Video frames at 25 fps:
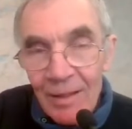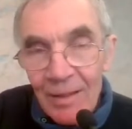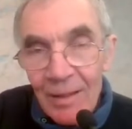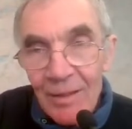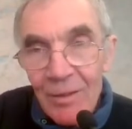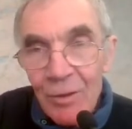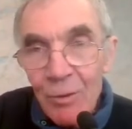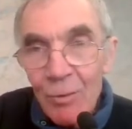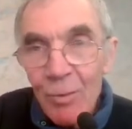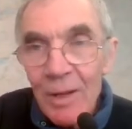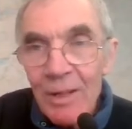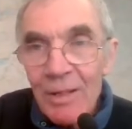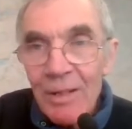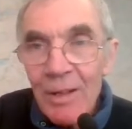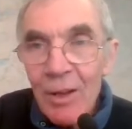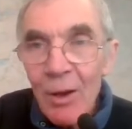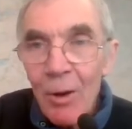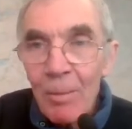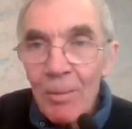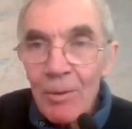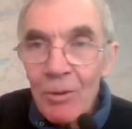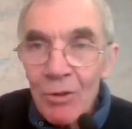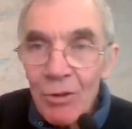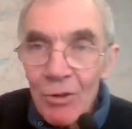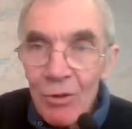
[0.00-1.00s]
there's always the
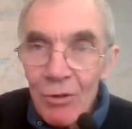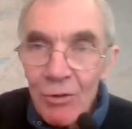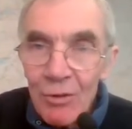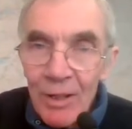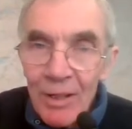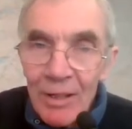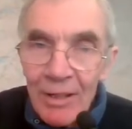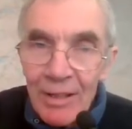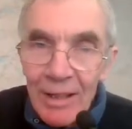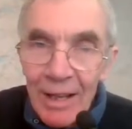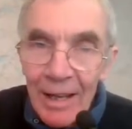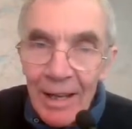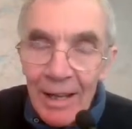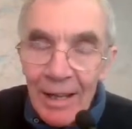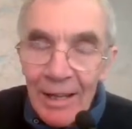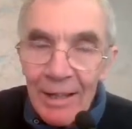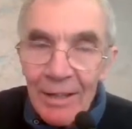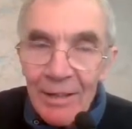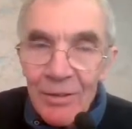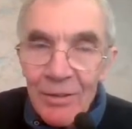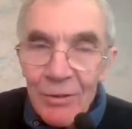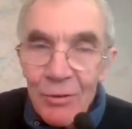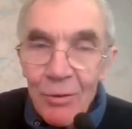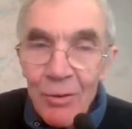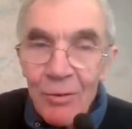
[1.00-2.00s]

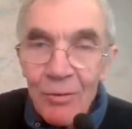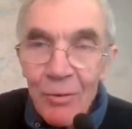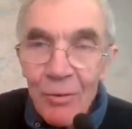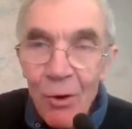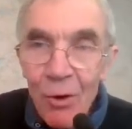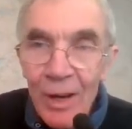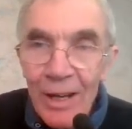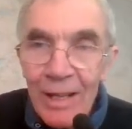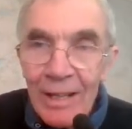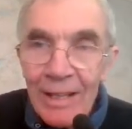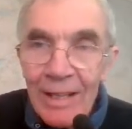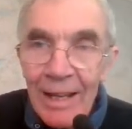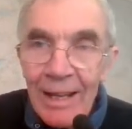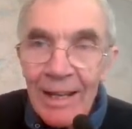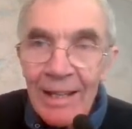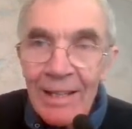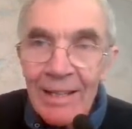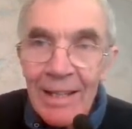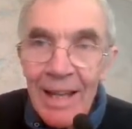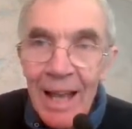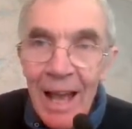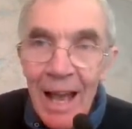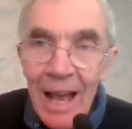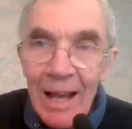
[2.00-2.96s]
opportunity to avoid it